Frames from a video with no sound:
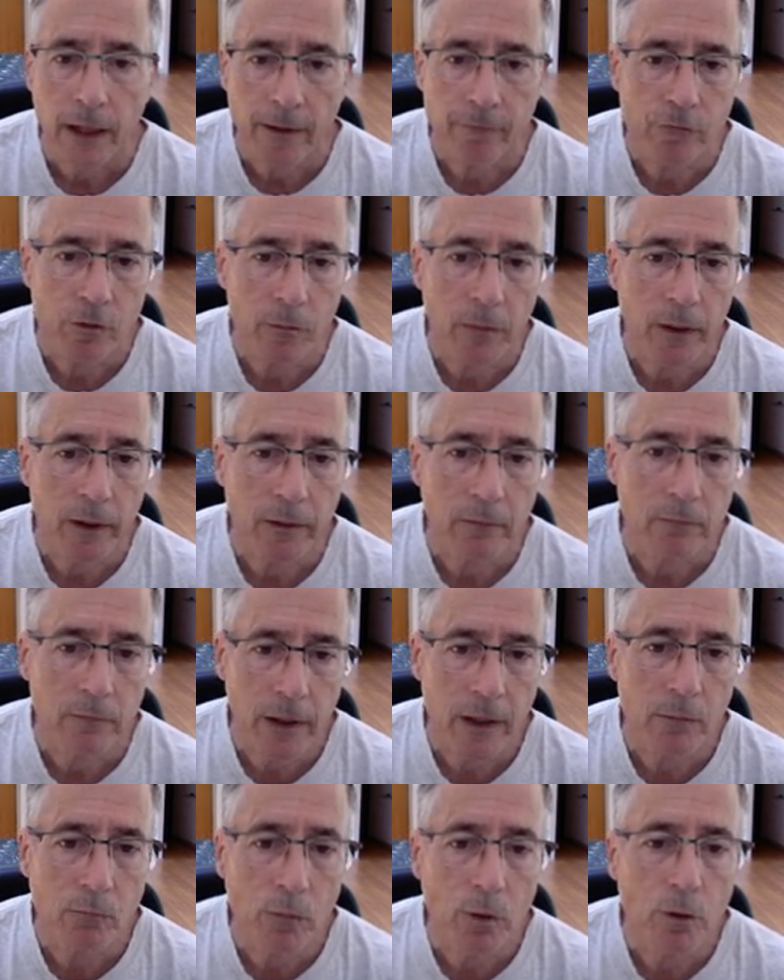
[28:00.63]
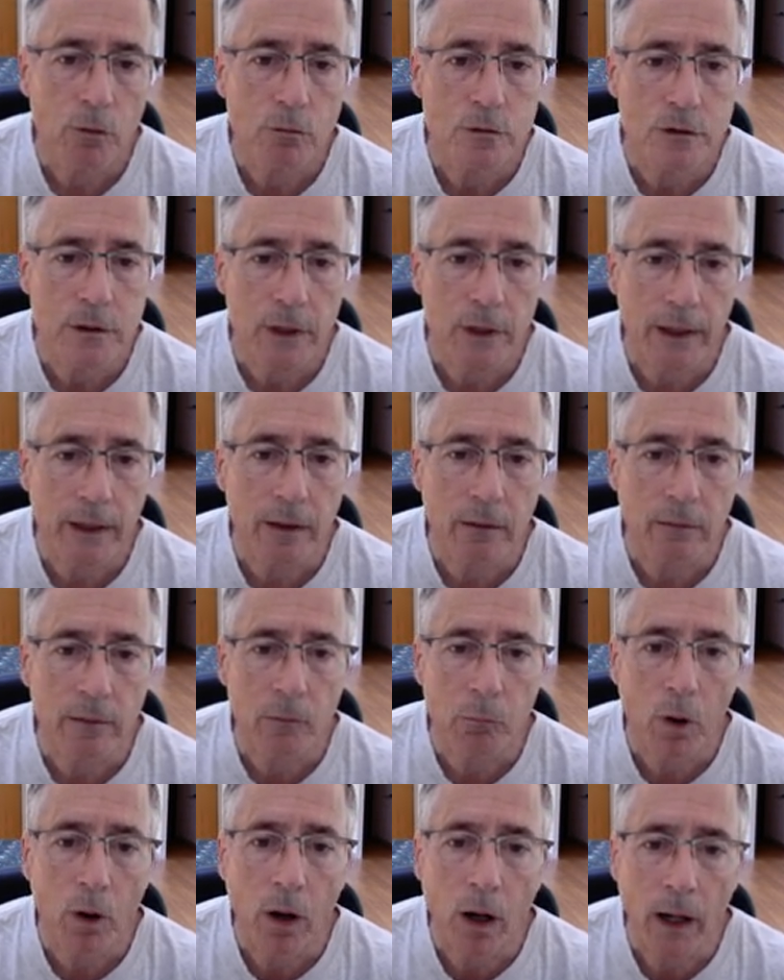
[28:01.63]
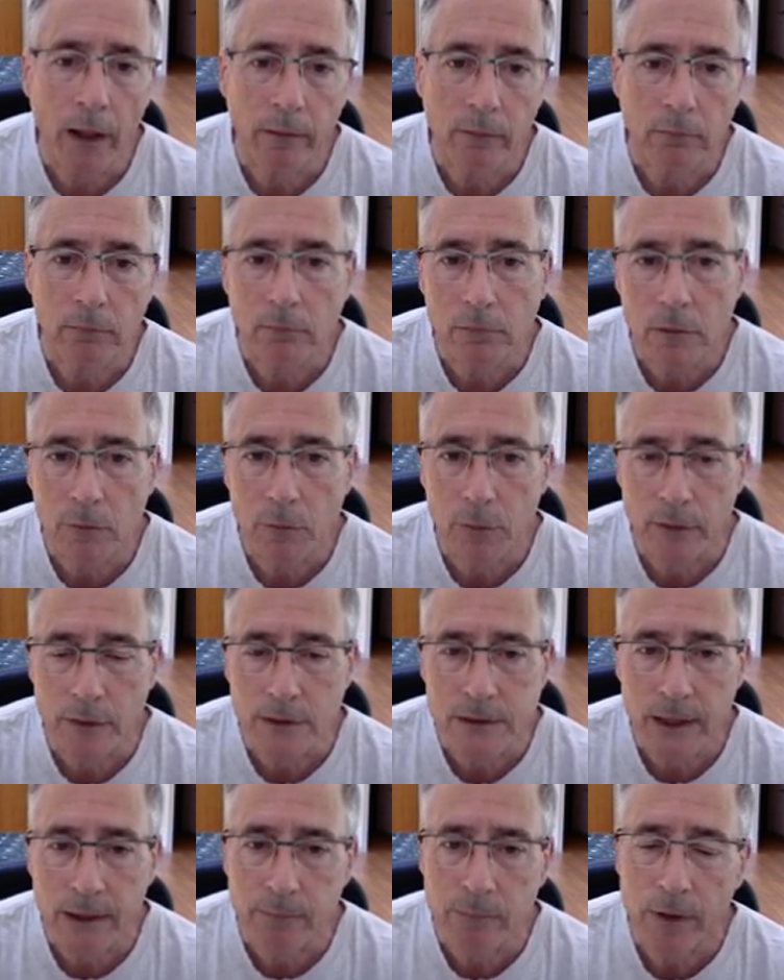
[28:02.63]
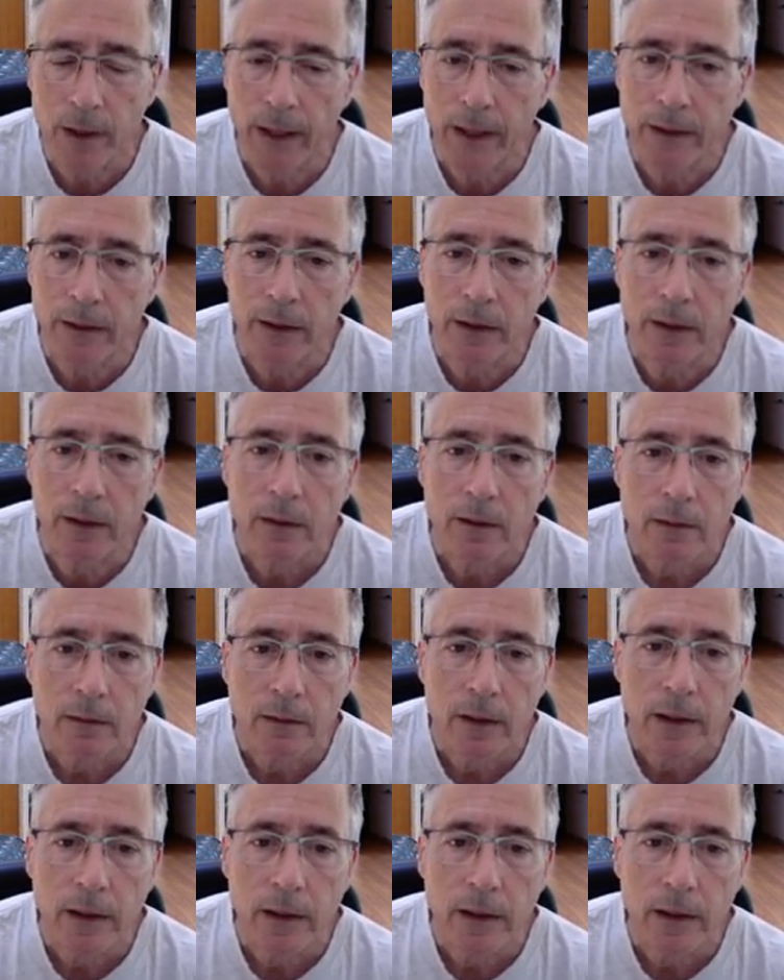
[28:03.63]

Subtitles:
after my king moves, taken the pawn with the same tactic.